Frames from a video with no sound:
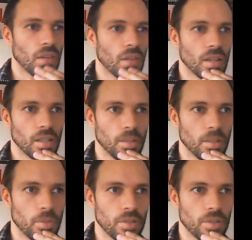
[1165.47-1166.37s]
the
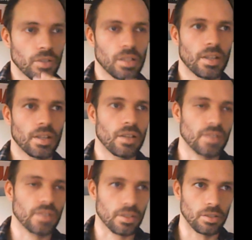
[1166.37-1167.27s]
number of the kill count is
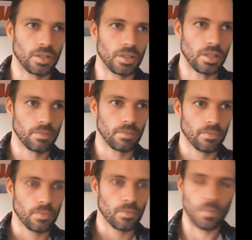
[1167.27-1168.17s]
actually
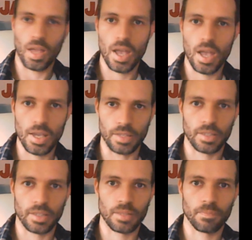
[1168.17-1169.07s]

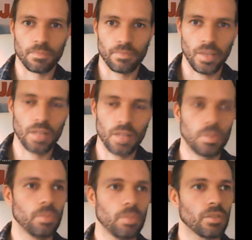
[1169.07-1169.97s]
8. 8
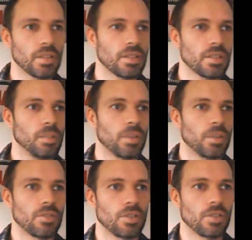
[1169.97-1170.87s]
people gets killed by the
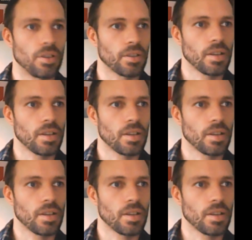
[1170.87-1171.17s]
shark.